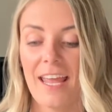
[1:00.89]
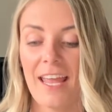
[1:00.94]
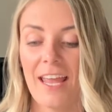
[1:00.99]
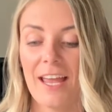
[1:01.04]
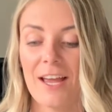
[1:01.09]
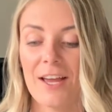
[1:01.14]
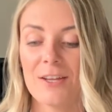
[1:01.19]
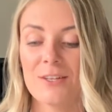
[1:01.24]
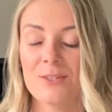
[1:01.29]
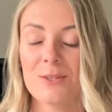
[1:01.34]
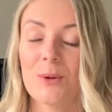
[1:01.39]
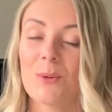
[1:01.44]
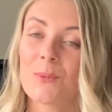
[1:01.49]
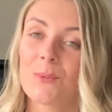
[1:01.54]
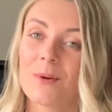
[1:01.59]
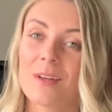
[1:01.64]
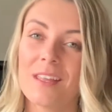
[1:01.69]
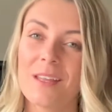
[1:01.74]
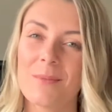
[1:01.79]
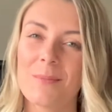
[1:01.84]
and
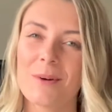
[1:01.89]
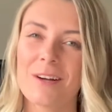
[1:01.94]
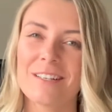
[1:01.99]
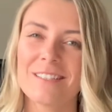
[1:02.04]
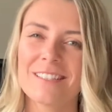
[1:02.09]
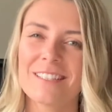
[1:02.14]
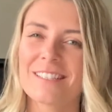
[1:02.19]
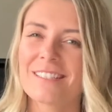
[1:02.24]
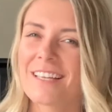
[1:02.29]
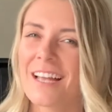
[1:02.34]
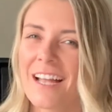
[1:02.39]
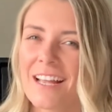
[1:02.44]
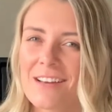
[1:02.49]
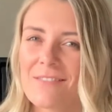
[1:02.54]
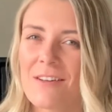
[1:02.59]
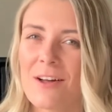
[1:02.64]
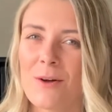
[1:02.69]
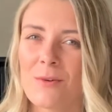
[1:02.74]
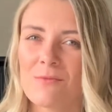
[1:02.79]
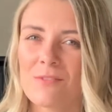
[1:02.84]
really process kind
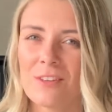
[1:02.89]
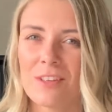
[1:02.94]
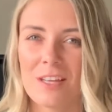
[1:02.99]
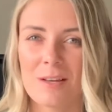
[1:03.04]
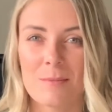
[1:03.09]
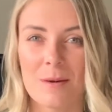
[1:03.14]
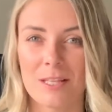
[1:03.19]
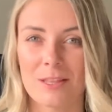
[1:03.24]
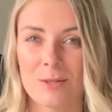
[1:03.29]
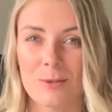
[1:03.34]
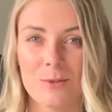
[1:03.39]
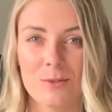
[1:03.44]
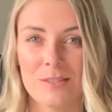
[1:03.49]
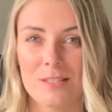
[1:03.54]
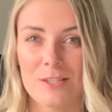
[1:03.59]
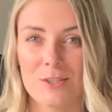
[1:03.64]
of how I'm feeling about the whole